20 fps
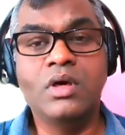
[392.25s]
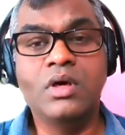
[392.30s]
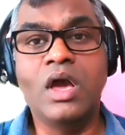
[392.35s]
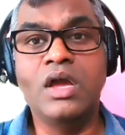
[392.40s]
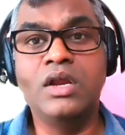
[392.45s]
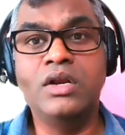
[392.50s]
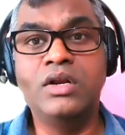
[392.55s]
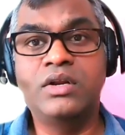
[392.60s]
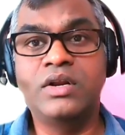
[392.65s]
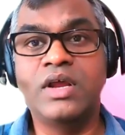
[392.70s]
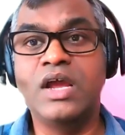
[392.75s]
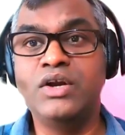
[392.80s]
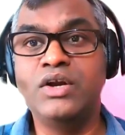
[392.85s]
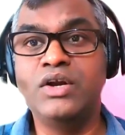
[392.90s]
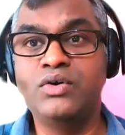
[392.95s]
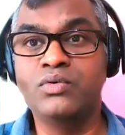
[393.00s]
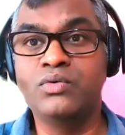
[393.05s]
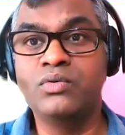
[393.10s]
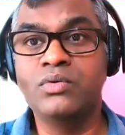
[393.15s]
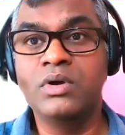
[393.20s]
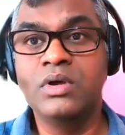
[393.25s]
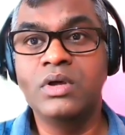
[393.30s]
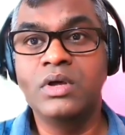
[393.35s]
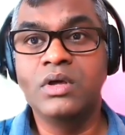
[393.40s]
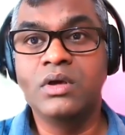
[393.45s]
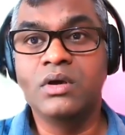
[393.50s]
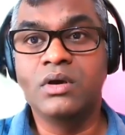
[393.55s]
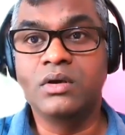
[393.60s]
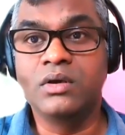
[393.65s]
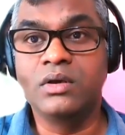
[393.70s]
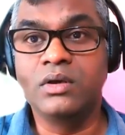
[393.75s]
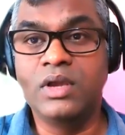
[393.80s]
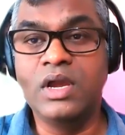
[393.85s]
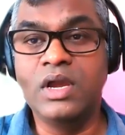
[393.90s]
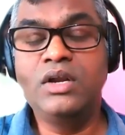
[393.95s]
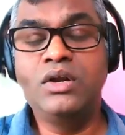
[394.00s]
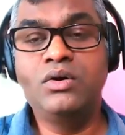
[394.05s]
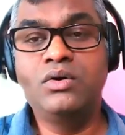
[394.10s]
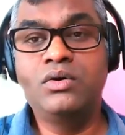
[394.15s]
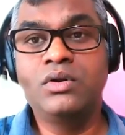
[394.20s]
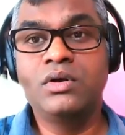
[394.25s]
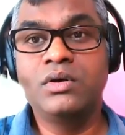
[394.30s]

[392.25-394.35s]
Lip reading: and try to get